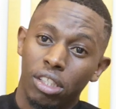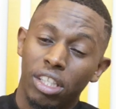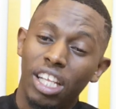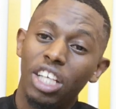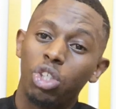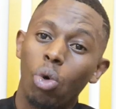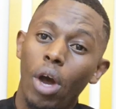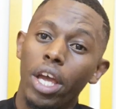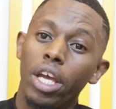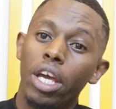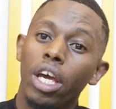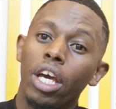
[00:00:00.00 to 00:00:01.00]
That's
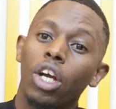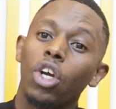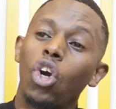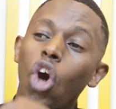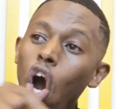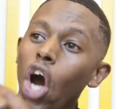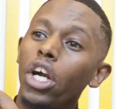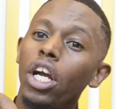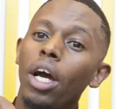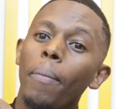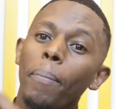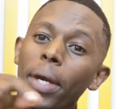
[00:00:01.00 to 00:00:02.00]
why God
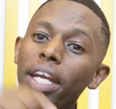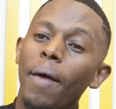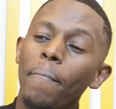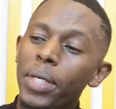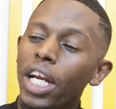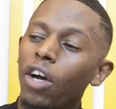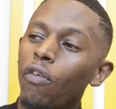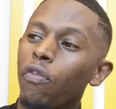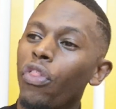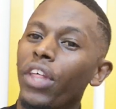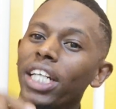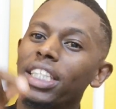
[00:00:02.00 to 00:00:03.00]
made a miracle
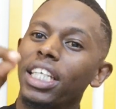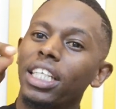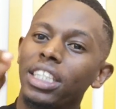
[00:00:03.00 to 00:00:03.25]
for that